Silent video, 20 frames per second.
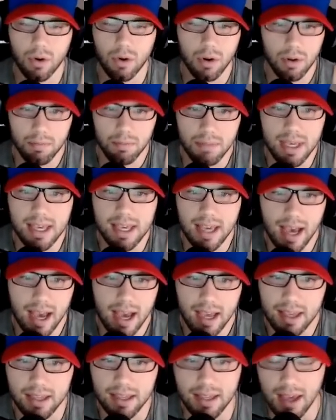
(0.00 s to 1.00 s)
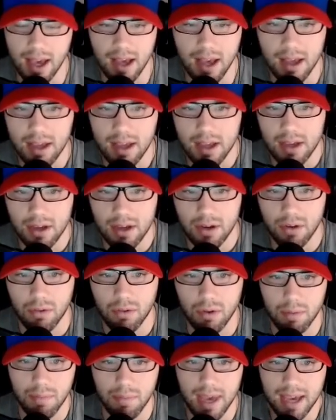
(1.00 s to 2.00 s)
or Mekhi, yeah,
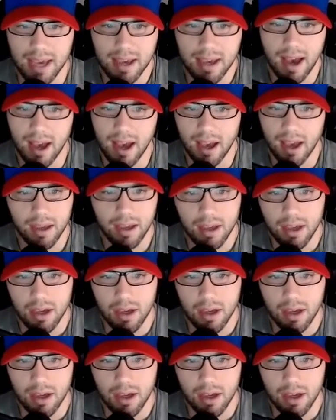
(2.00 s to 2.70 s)
or Mekhi.